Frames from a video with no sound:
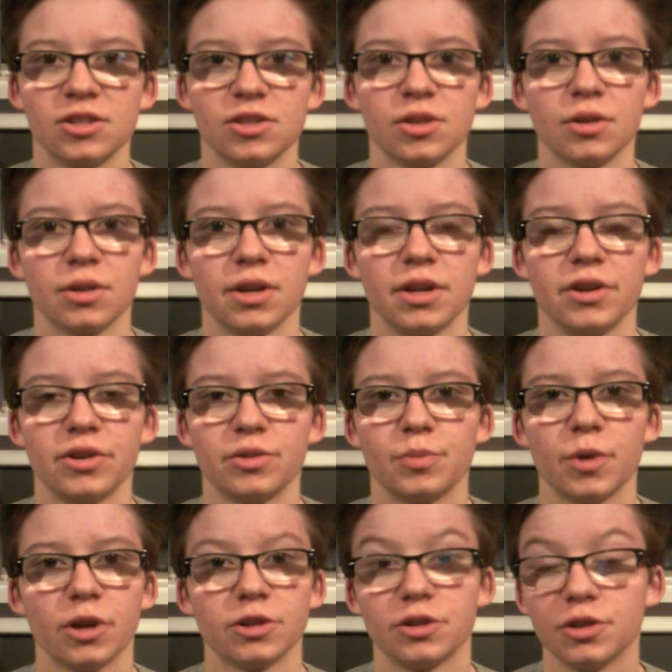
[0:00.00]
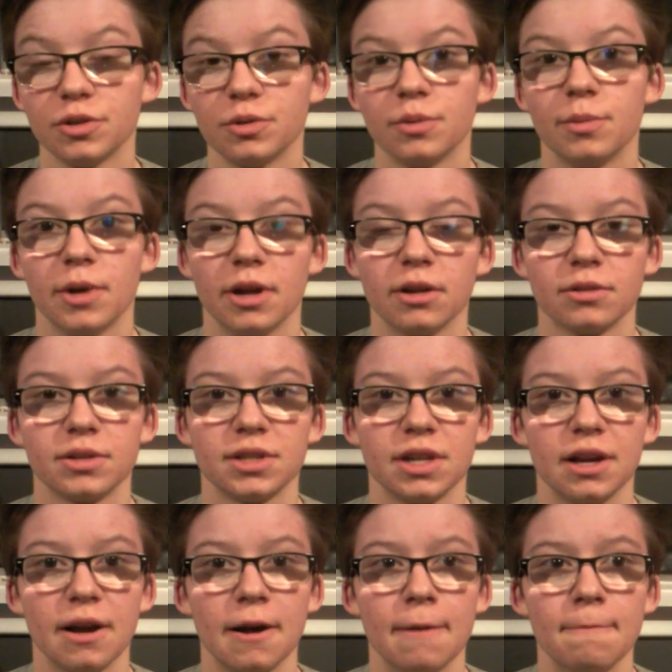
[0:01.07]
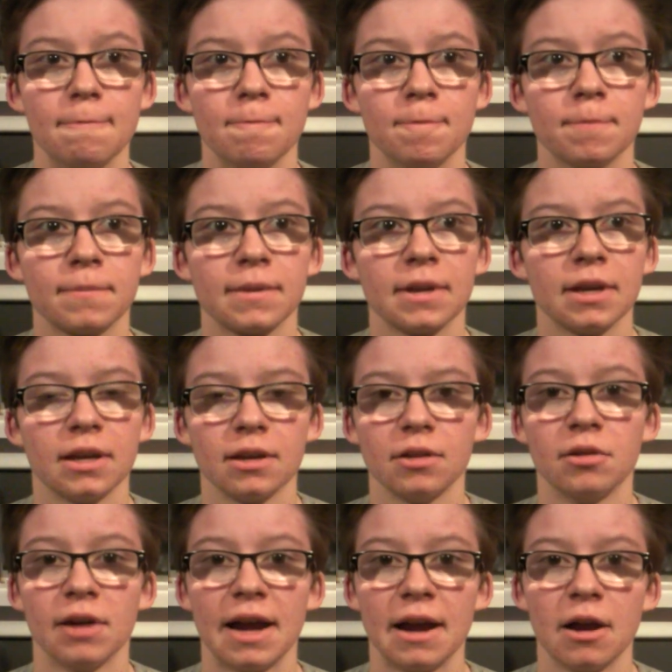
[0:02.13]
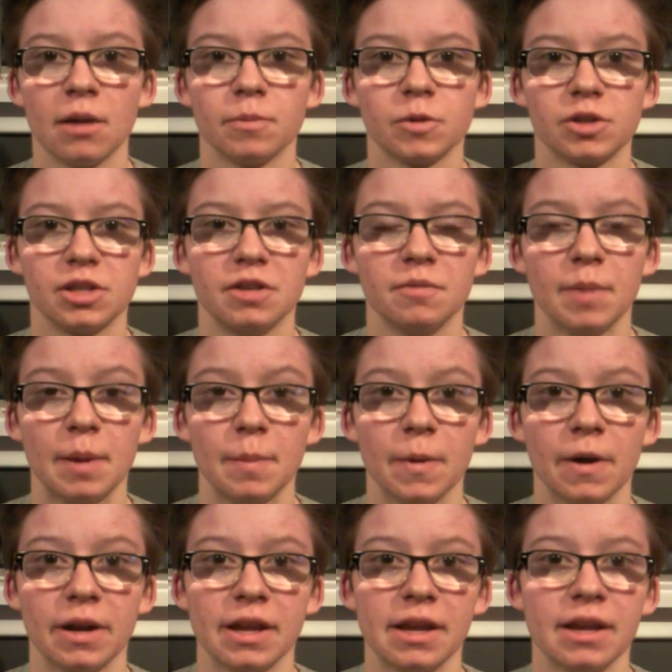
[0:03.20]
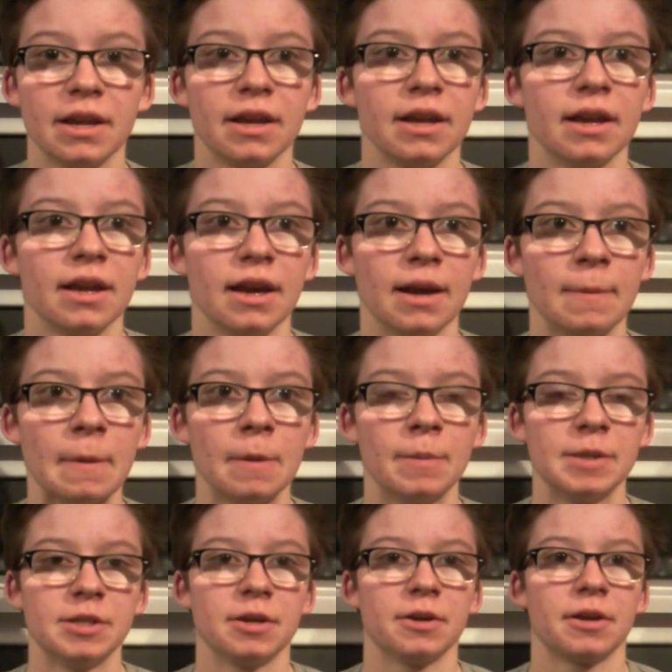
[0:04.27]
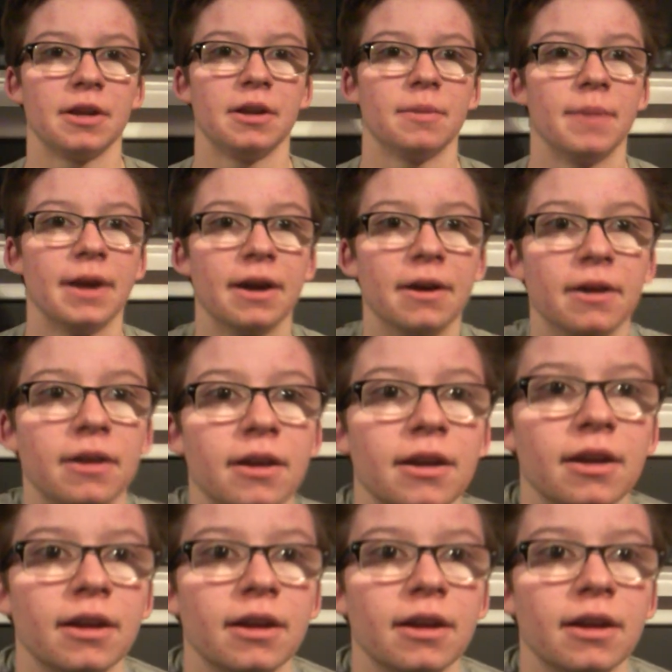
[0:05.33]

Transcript: So here's part two about how I perceive my body. I'm going to be talking about